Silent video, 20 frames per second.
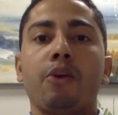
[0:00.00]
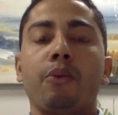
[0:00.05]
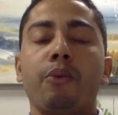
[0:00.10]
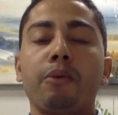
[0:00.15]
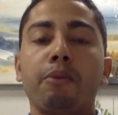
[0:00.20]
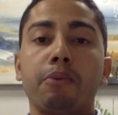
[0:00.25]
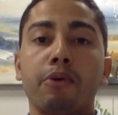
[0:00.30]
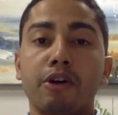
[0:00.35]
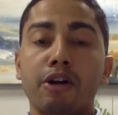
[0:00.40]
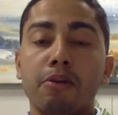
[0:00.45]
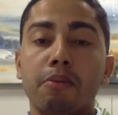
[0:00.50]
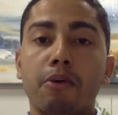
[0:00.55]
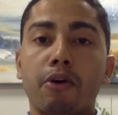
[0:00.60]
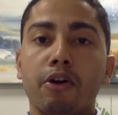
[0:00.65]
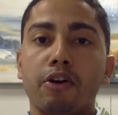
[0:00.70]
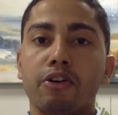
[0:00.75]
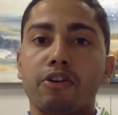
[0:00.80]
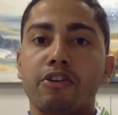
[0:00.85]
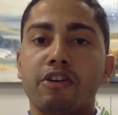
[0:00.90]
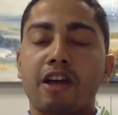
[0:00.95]
we put our
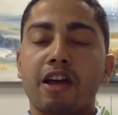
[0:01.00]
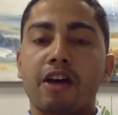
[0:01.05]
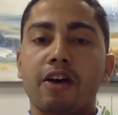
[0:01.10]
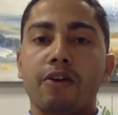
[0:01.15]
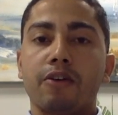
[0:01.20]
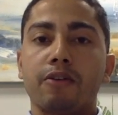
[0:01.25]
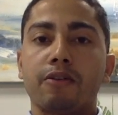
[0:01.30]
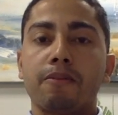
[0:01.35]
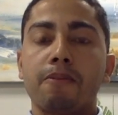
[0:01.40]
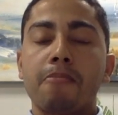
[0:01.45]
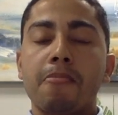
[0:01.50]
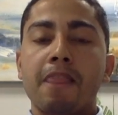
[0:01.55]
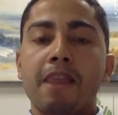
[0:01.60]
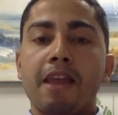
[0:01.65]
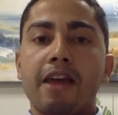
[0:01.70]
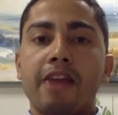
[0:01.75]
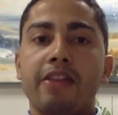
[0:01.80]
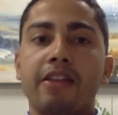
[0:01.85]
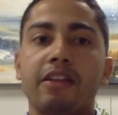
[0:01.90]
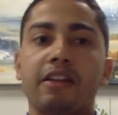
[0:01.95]
partner down,
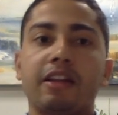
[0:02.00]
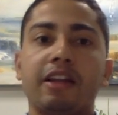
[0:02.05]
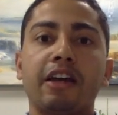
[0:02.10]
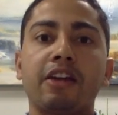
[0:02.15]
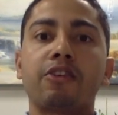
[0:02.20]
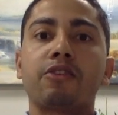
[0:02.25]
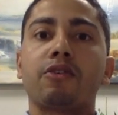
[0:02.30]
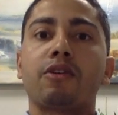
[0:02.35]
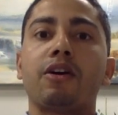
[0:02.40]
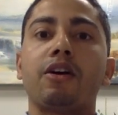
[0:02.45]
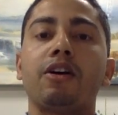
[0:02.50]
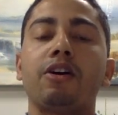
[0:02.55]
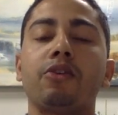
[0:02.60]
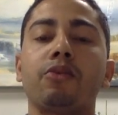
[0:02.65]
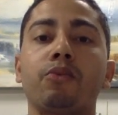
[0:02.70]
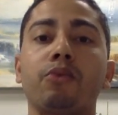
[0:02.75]
and then later on,